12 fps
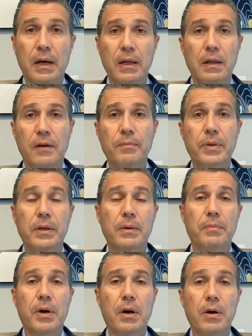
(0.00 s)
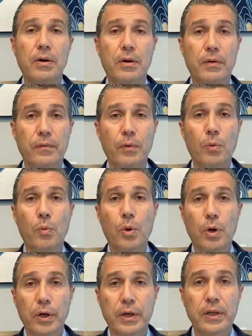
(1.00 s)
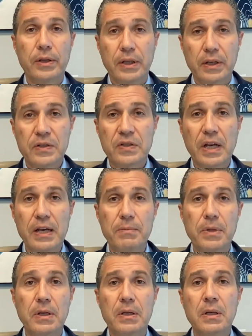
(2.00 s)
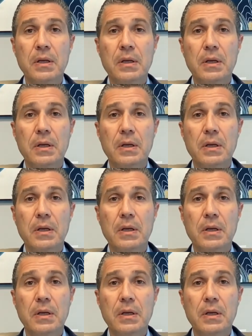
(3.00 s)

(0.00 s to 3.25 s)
I love being a part of the work and the excitement